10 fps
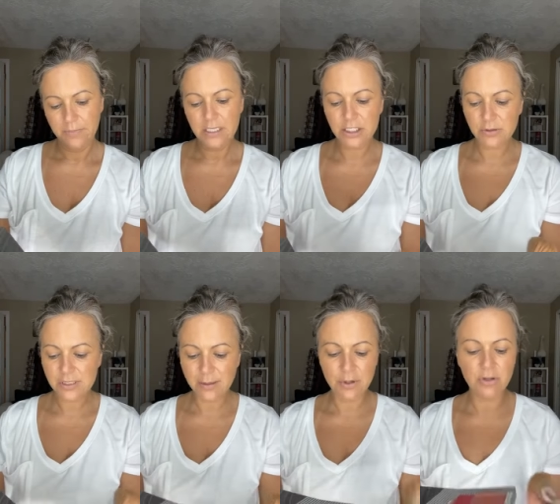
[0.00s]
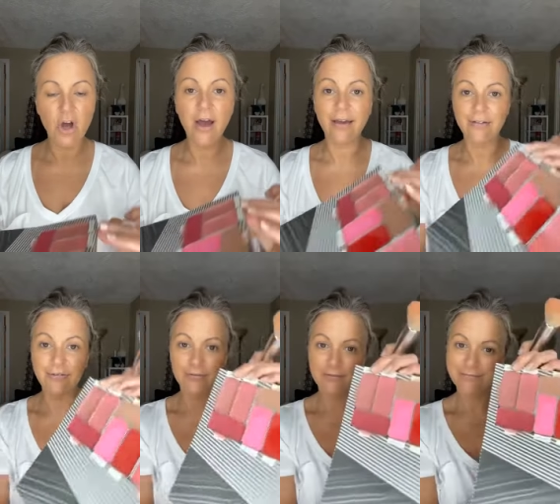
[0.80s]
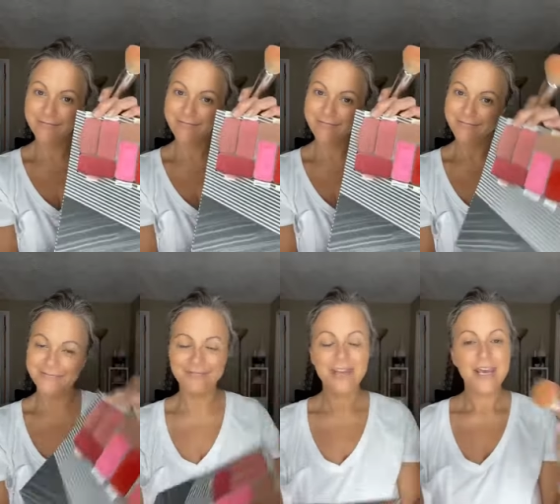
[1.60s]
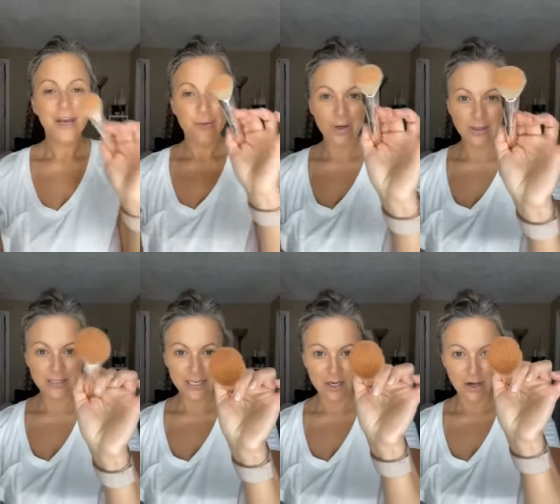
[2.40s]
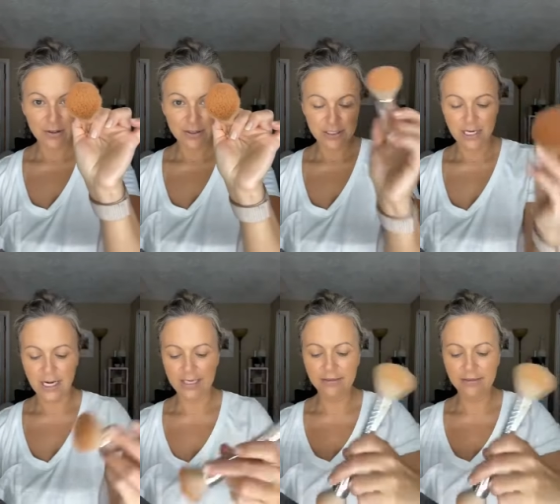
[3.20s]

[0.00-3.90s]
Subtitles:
Let's use Summer Love. We're going to use it at the other side.